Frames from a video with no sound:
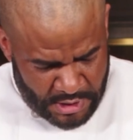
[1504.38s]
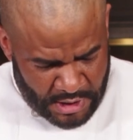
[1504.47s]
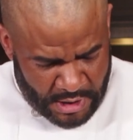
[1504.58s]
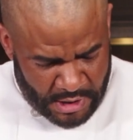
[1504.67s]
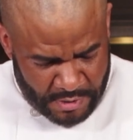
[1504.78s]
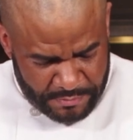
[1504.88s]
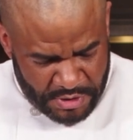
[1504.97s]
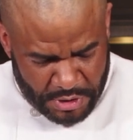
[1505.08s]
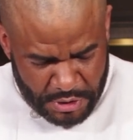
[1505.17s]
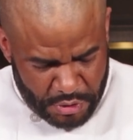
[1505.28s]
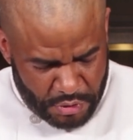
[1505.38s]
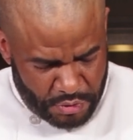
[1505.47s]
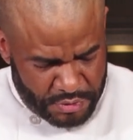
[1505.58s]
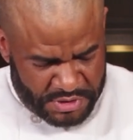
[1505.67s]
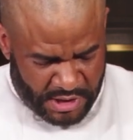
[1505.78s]
You can
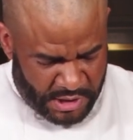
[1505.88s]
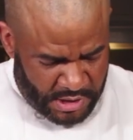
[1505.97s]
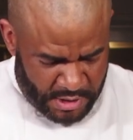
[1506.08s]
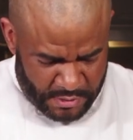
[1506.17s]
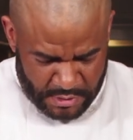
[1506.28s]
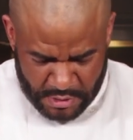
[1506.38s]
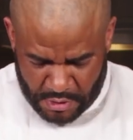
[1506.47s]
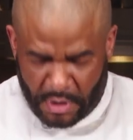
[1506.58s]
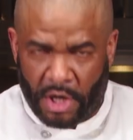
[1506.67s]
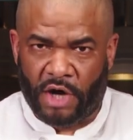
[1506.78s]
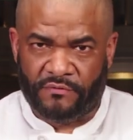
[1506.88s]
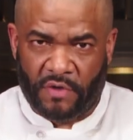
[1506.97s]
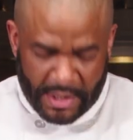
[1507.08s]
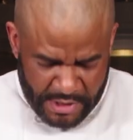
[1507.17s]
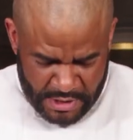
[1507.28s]
use, you know, a
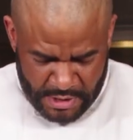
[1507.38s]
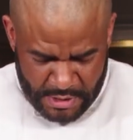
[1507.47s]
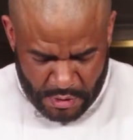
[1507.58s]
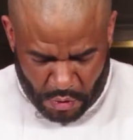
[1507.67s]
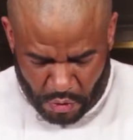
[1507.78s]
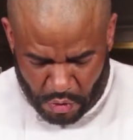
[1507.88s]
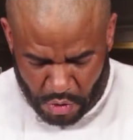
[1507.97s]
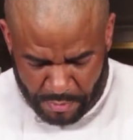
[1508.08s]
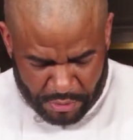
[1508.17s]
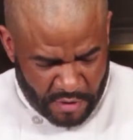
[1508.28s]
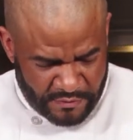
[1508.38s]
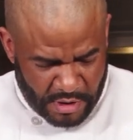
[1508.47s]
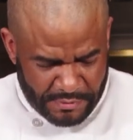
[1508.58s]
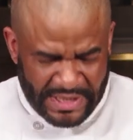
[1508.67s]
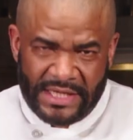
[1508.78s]
Havarti or
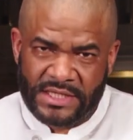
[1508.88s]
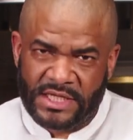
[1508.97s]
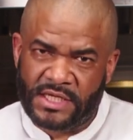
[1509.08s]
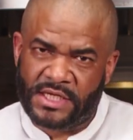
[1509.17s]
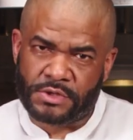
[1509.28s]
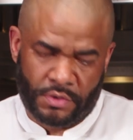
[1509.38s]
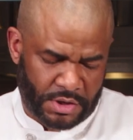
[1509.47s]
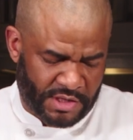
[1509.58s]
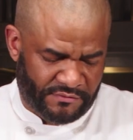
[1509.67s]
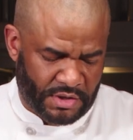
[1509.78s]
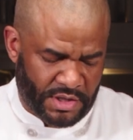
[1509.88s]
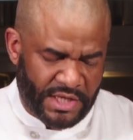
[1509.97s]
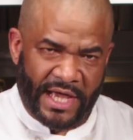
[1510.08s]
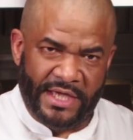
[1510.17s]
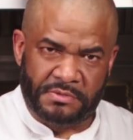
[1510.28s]
provolone, anything that's going to give you a
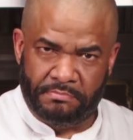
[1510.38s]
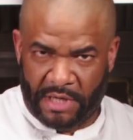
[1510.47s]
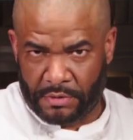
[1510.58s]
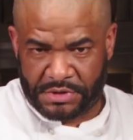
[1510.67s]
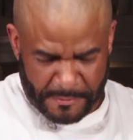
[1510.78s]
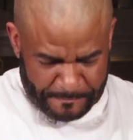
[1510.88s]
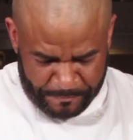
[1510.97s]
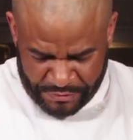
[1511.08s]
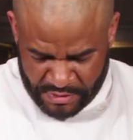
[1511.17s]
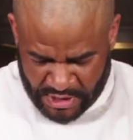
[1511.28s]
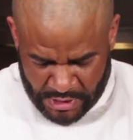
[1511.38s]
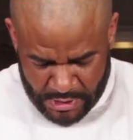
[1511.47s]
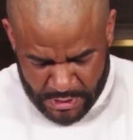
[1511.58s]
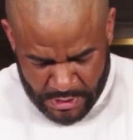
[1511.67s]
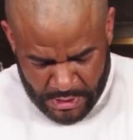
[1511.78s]
nice melt.
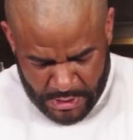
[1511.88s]
Okay,